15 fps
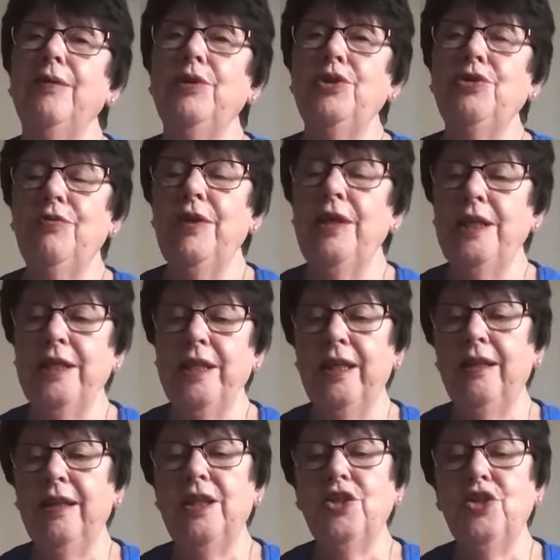was
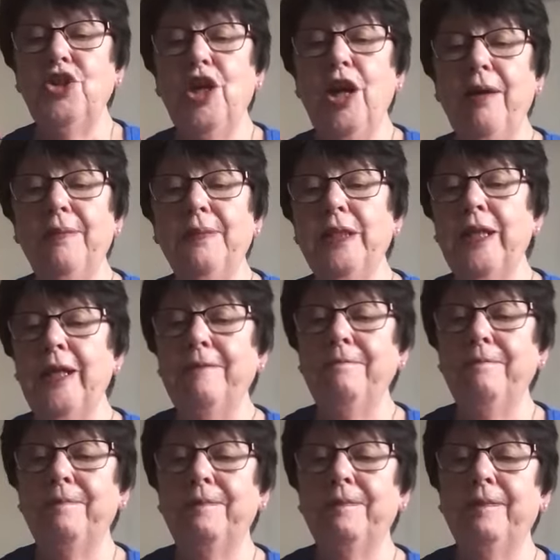reading this chapter.
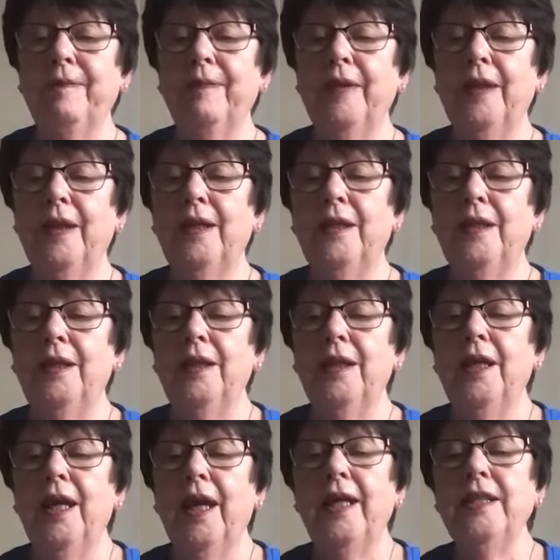
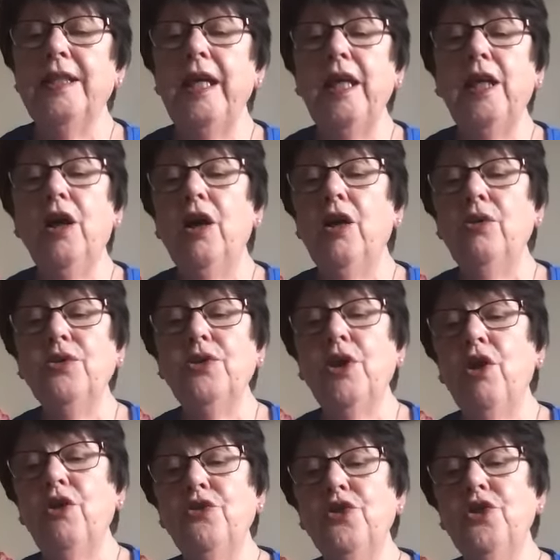And he goes
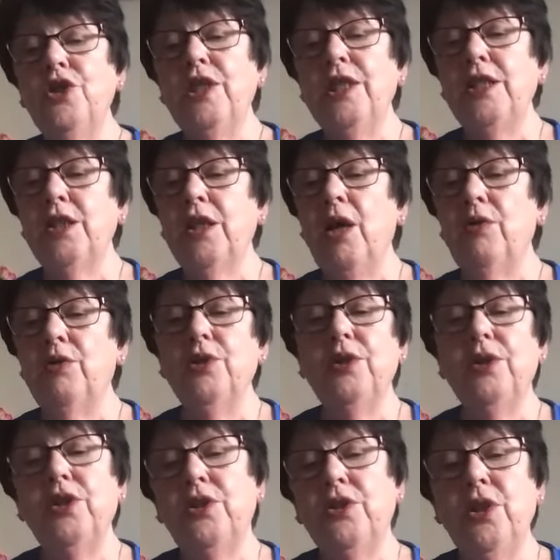on to,
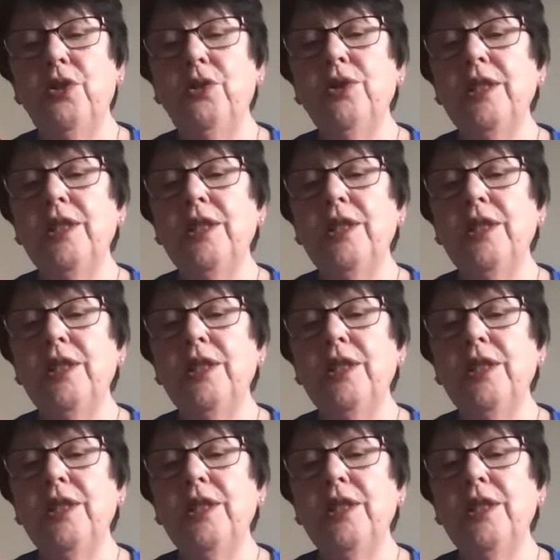to